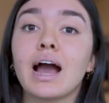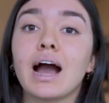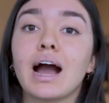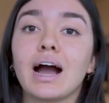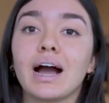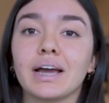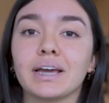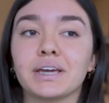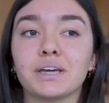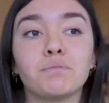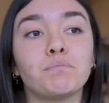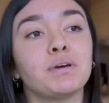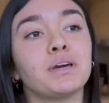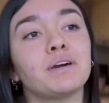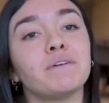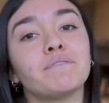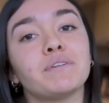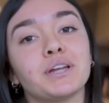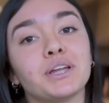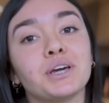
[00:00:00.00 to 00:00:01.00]
I can make
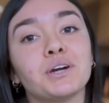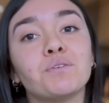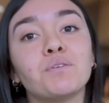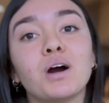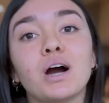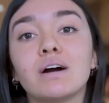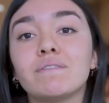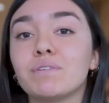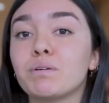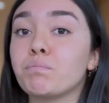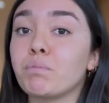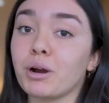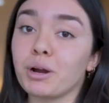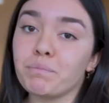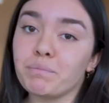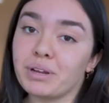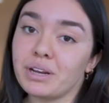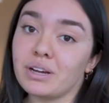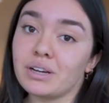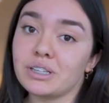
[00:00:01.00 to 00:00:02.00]
a video of
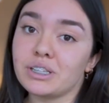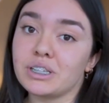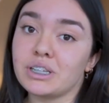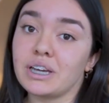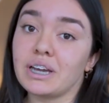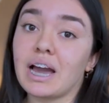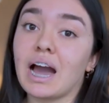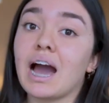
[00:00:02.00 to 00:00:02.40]
apartment hunting.